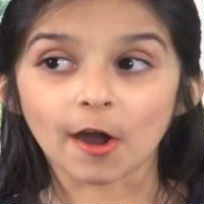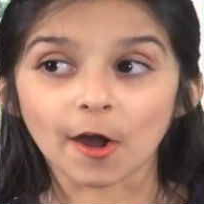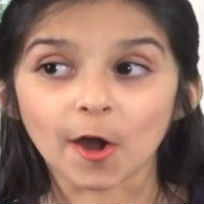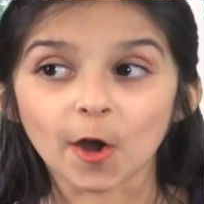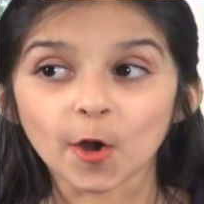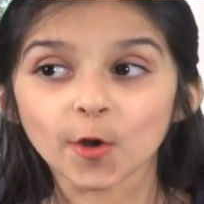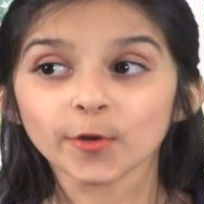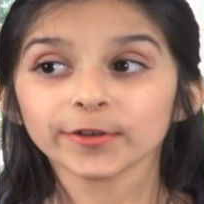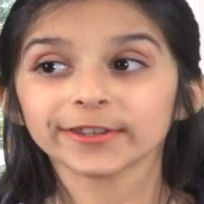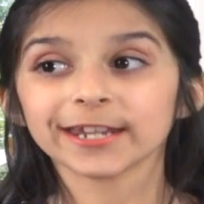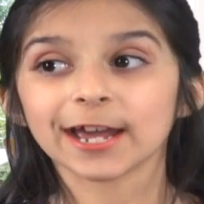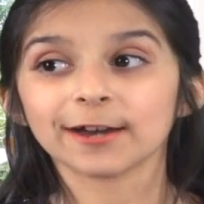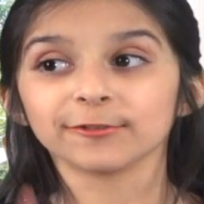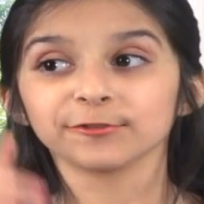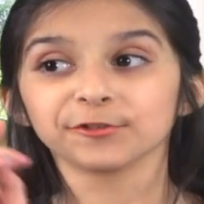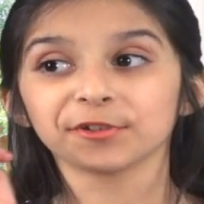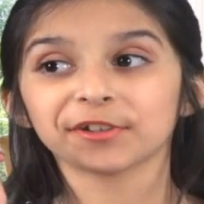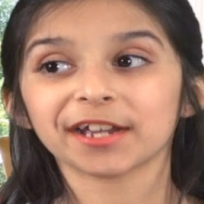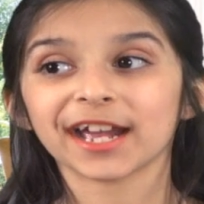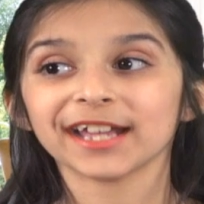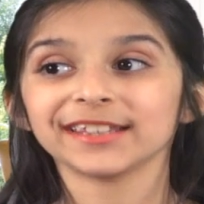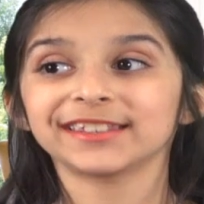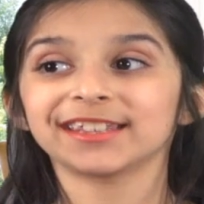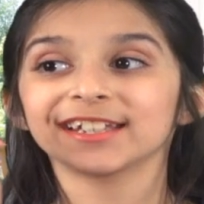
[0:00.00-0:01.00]
Oh, now
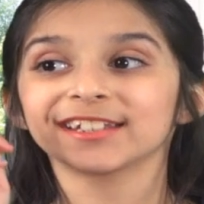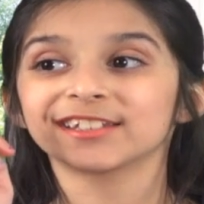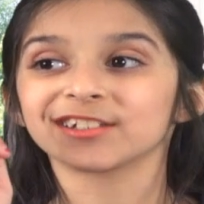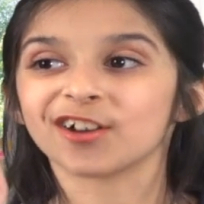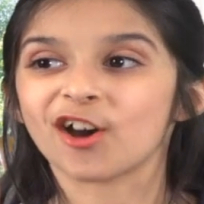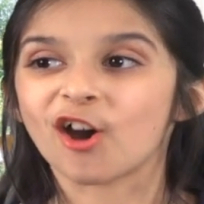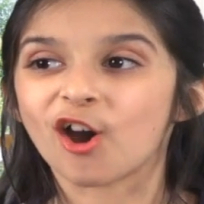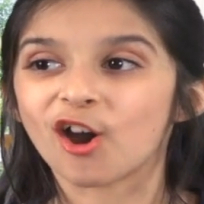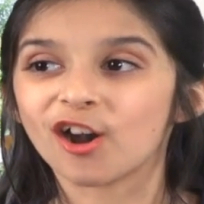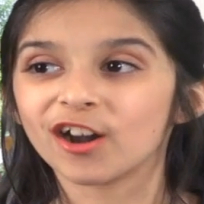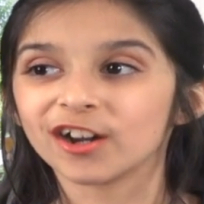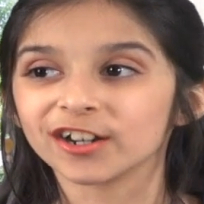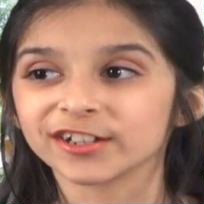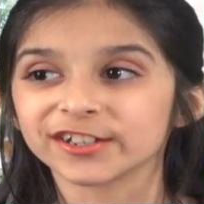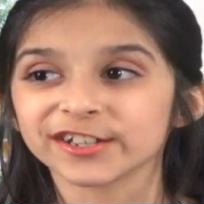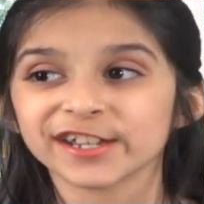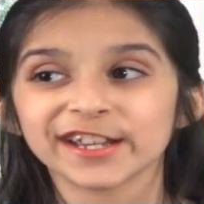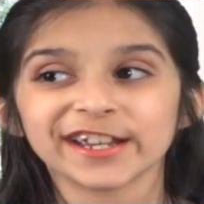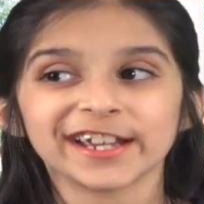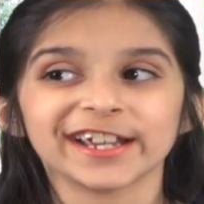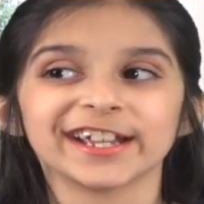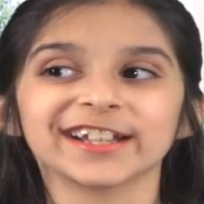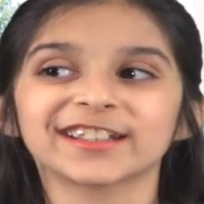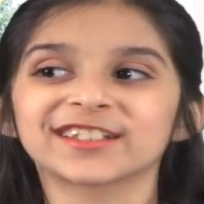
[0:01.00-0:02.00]
look at this art.
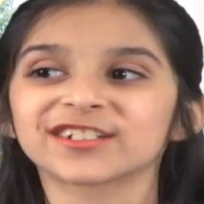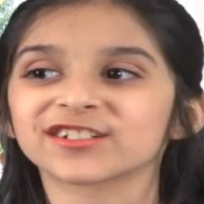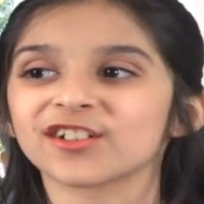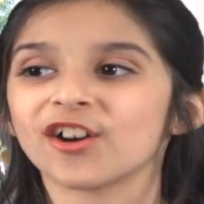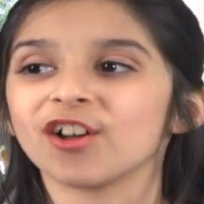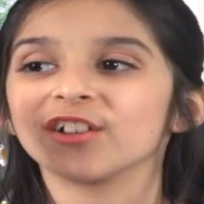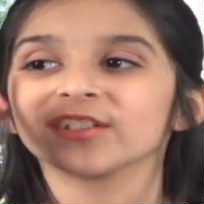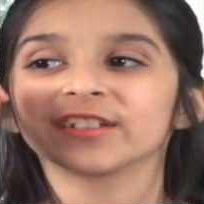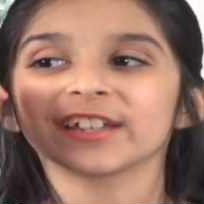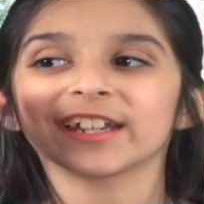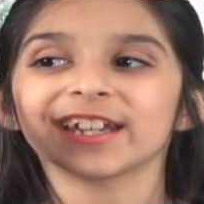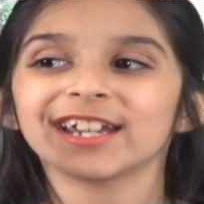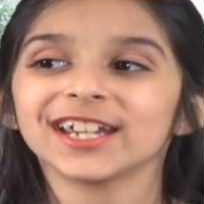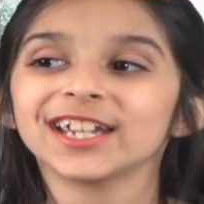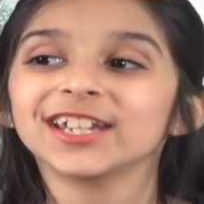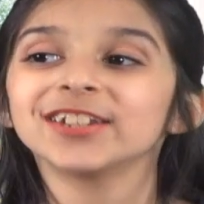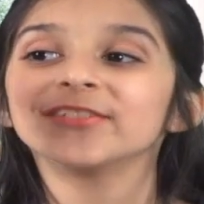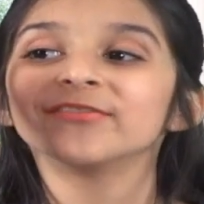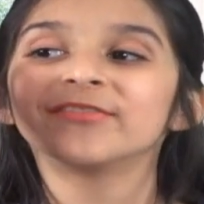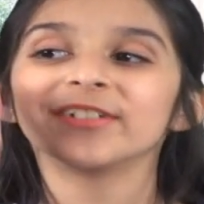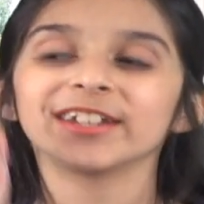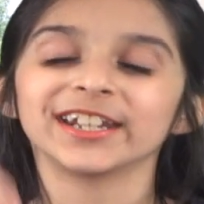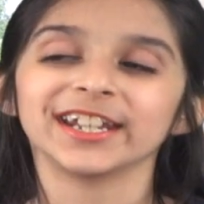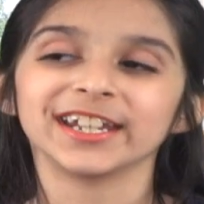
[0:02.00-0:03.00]
It's called
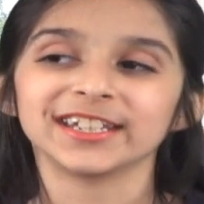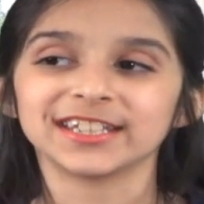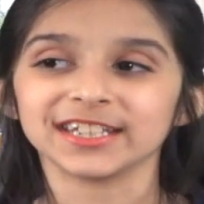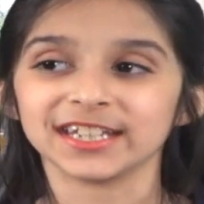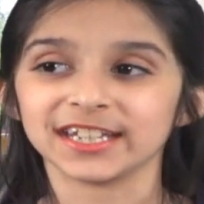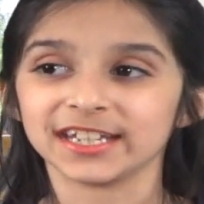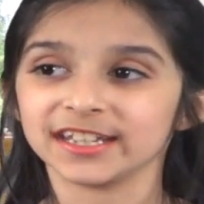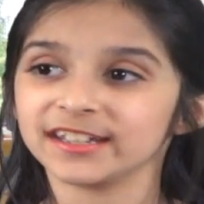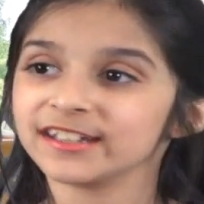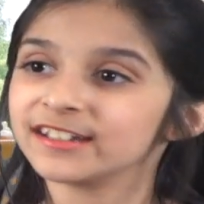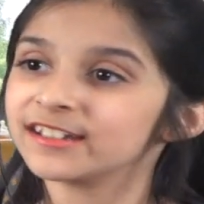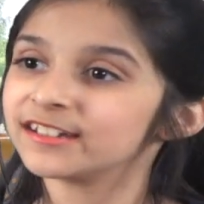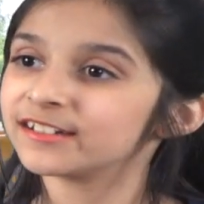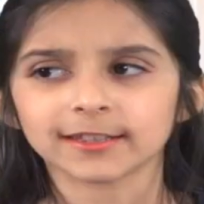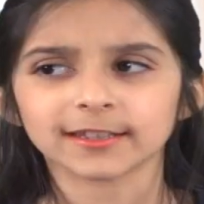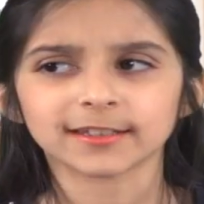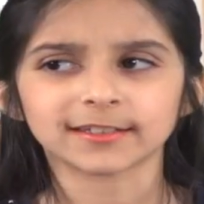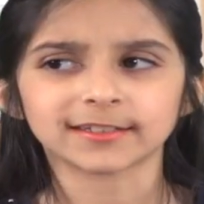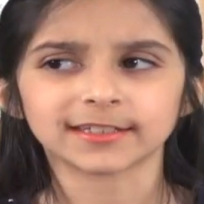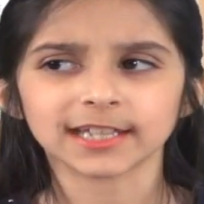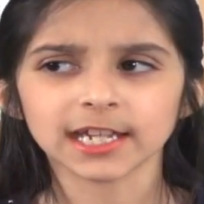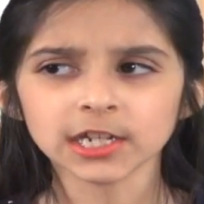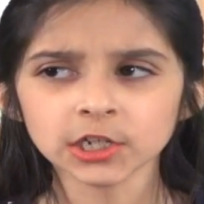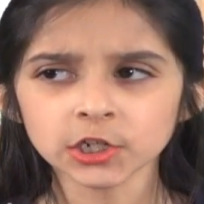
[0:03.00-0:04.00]
Infinity.
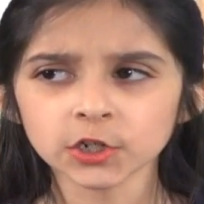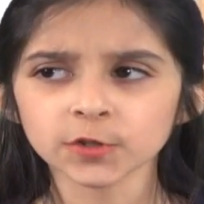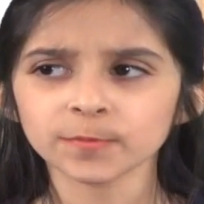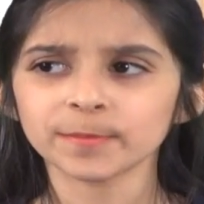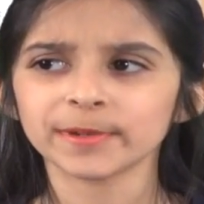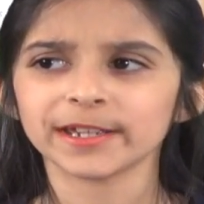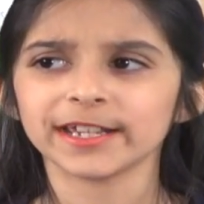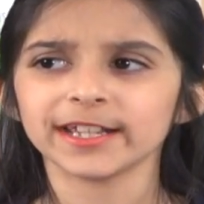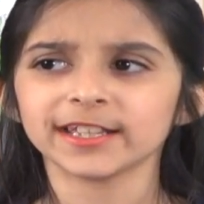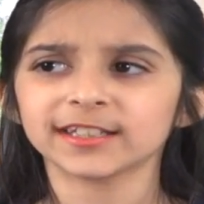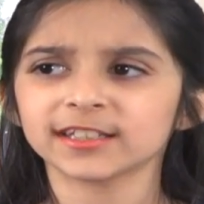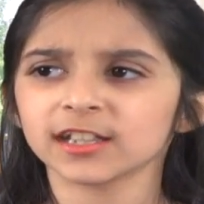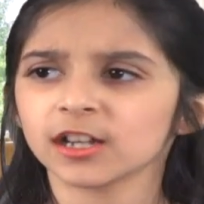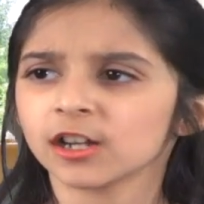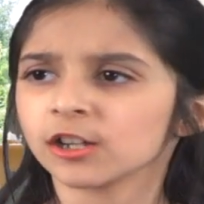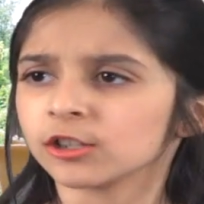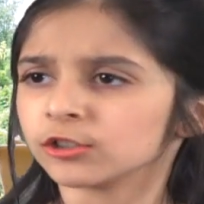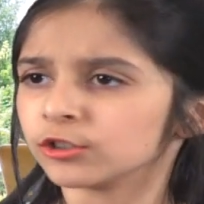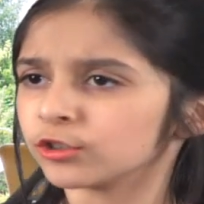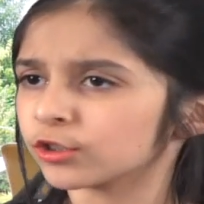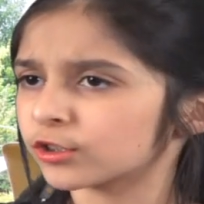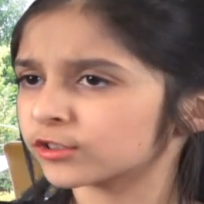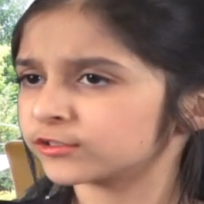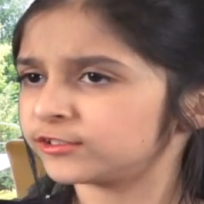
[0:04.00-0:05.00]
The centerpiece
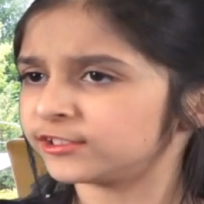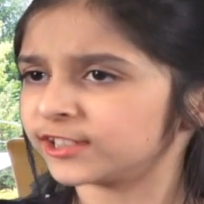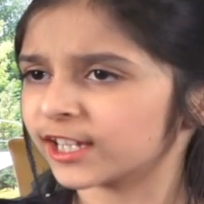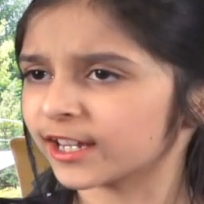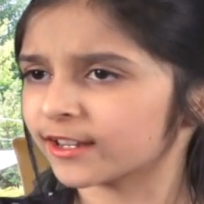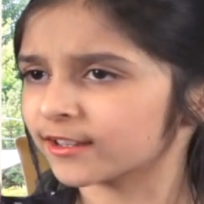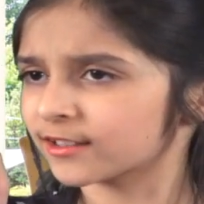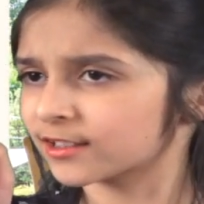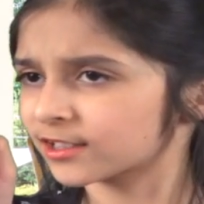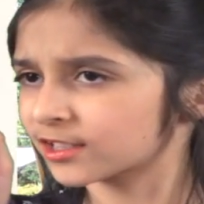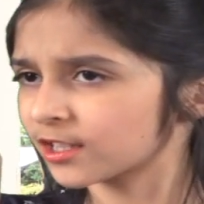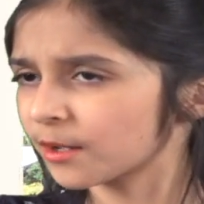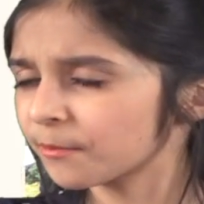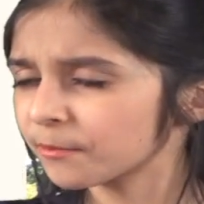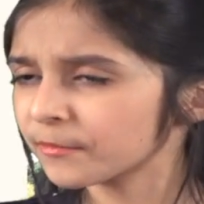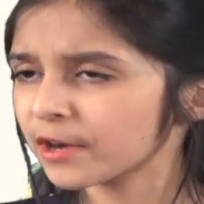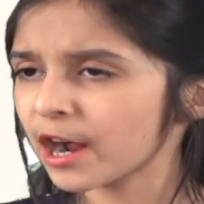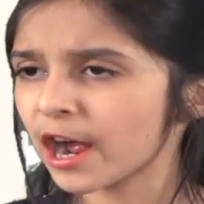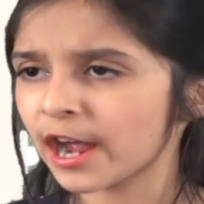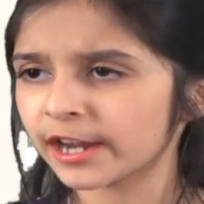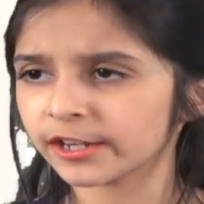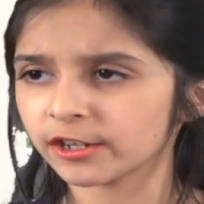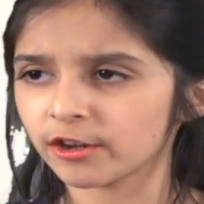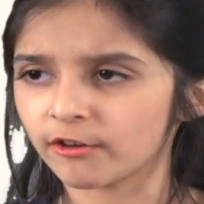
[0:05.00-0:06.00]
looks like
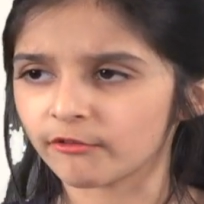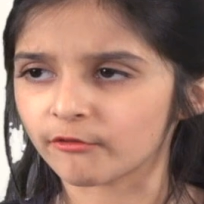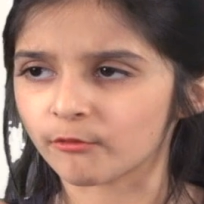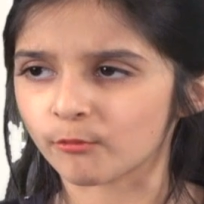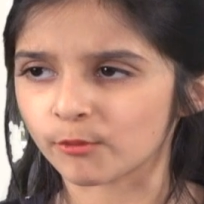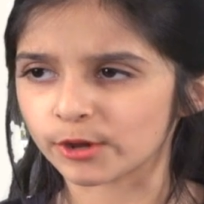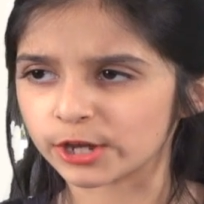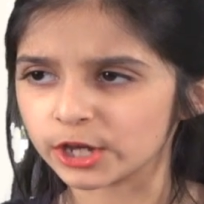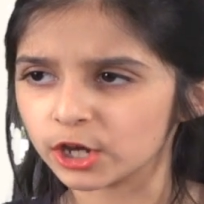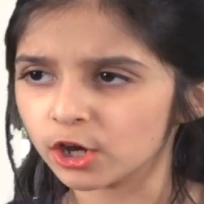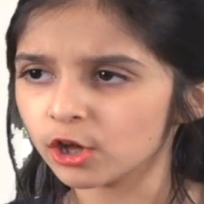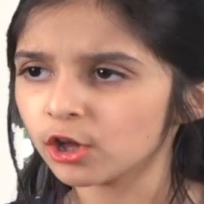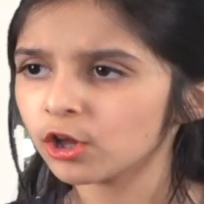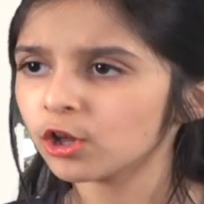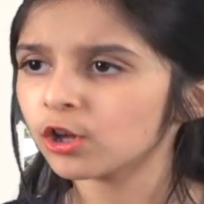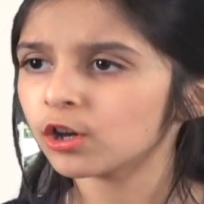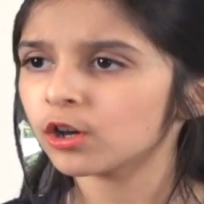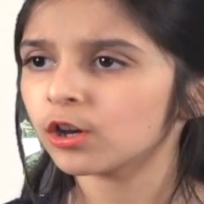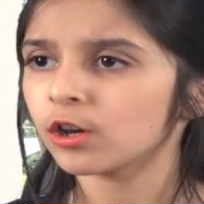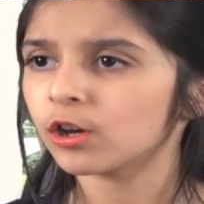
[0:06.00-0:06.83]
some kind of wheel